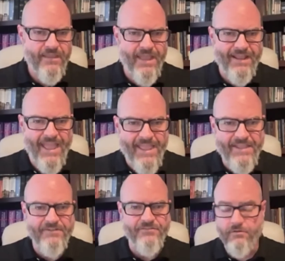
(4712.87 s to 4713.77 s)

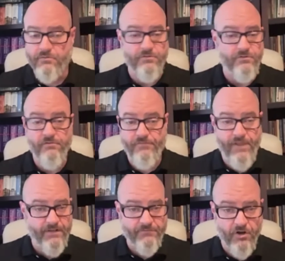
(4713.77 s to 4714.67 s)
And who was no
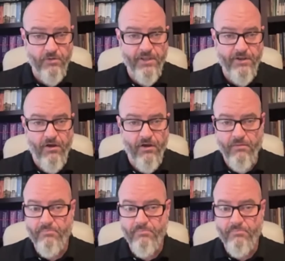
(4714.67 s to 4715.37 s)
fan of Darby at all,